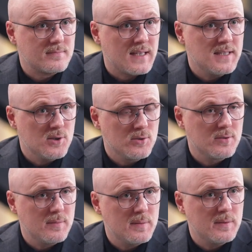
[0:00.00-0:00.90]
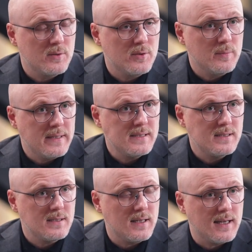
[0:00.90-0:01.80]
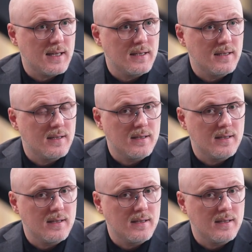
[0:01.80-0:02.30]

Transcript: It's also the people who you meet, and